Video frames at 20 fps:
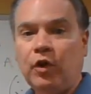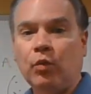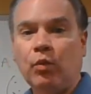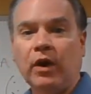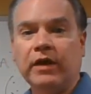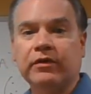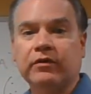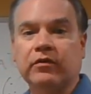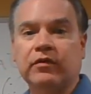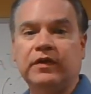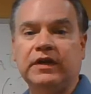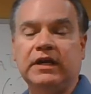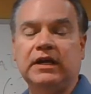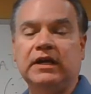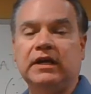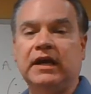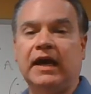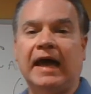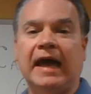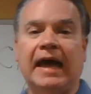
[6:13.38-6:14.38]
Whether
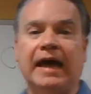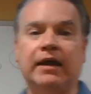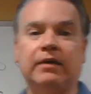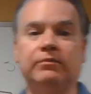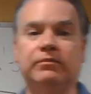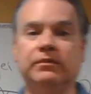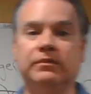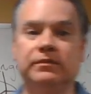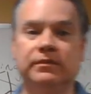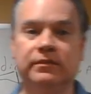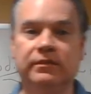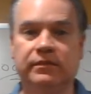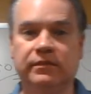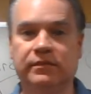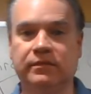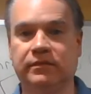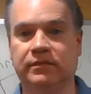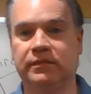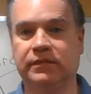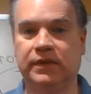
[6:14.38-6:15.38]
the atom
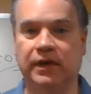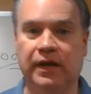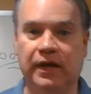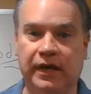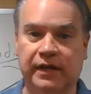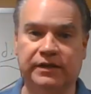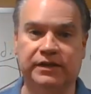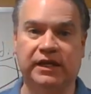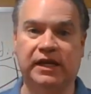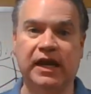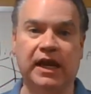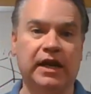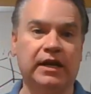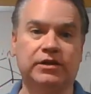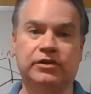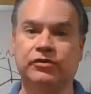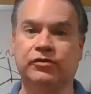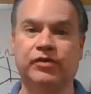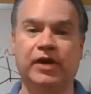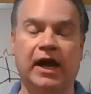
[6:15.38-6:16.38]

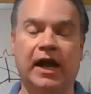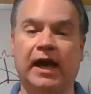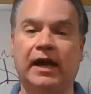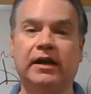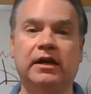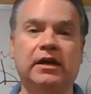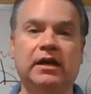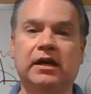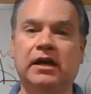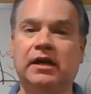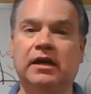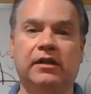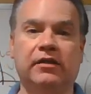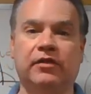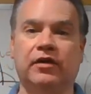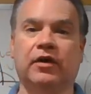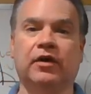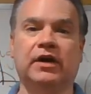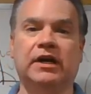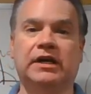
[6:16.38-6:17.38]
decays or not,
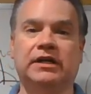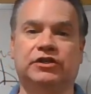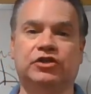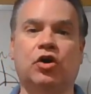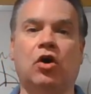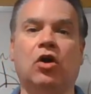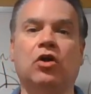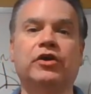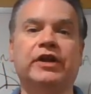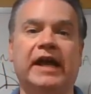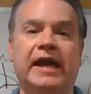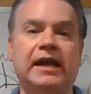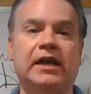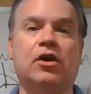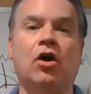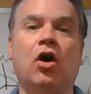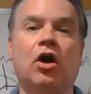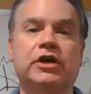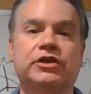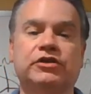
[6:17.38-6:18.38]
it's called
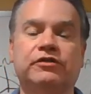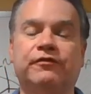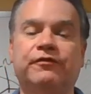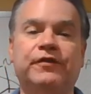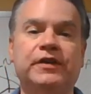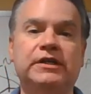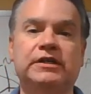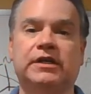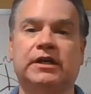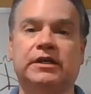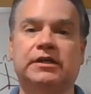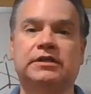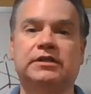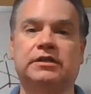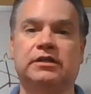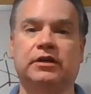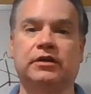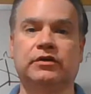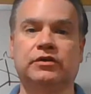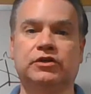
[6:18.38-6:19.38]
acausal physics.
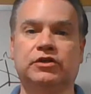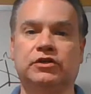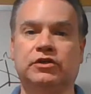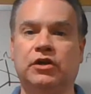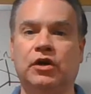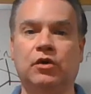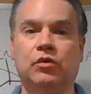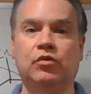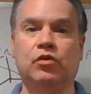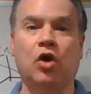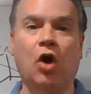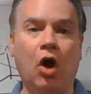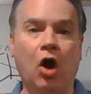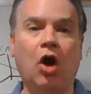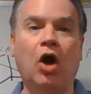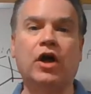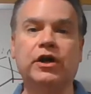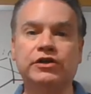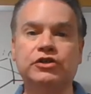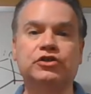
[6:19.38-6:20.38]
There's no
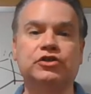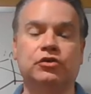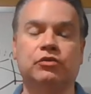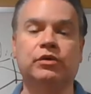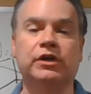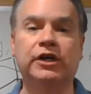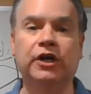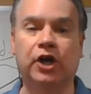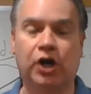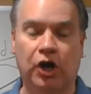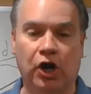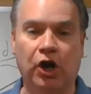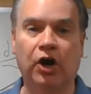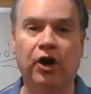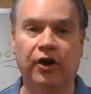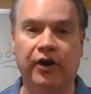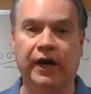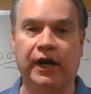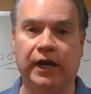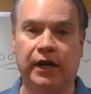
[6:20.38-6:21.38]
cause to it
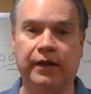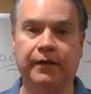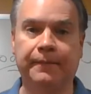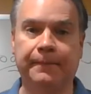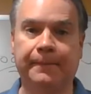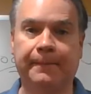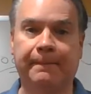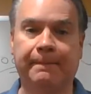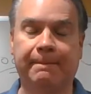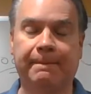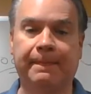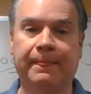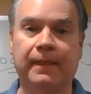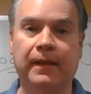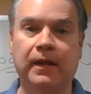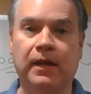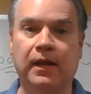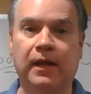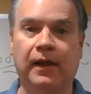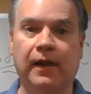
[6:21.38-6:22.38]
occurring.
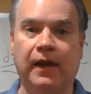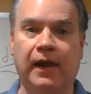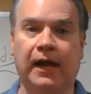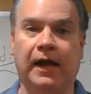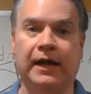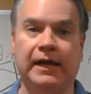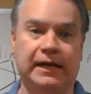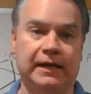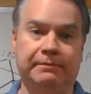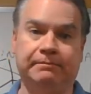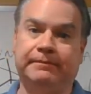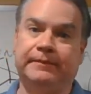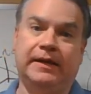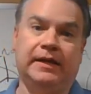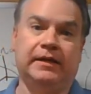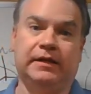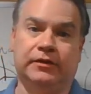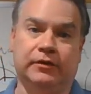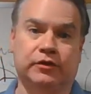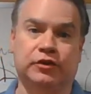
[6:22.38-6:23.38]

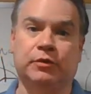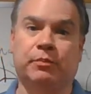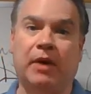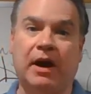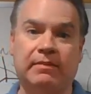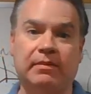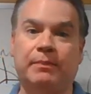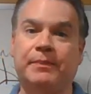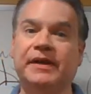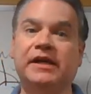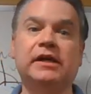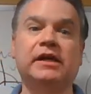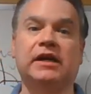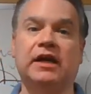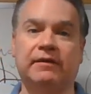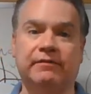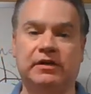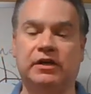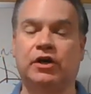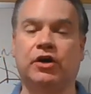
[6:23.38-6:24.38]
There's a probability
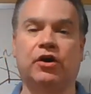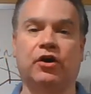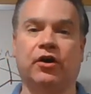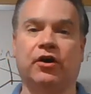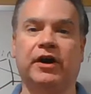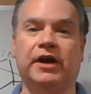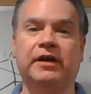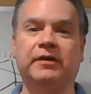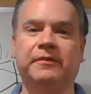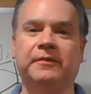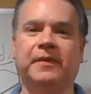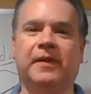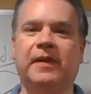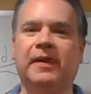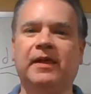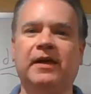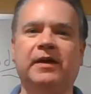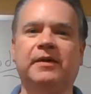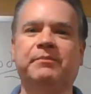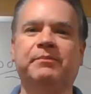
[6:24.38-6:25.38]
of it occurring,
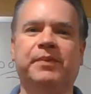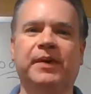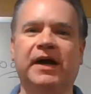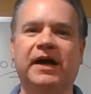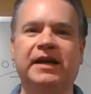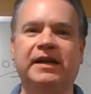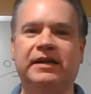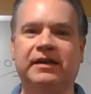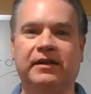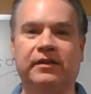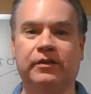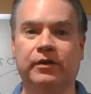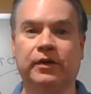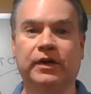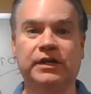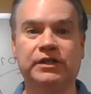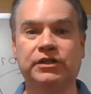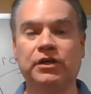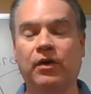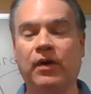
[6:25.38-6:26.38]
but there
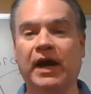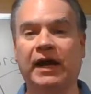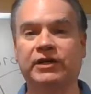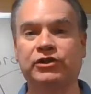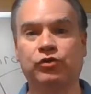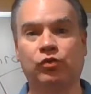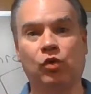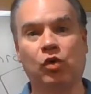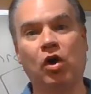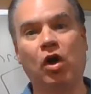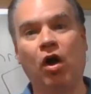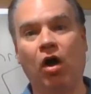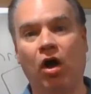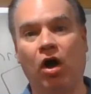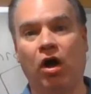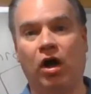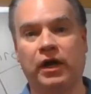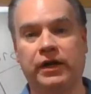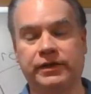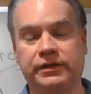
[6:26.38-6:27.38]
is no actual
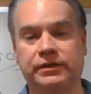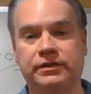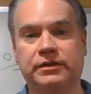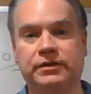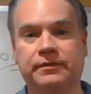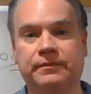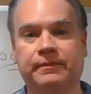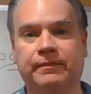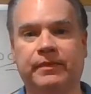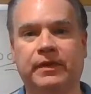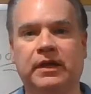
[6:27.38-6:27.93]
cause.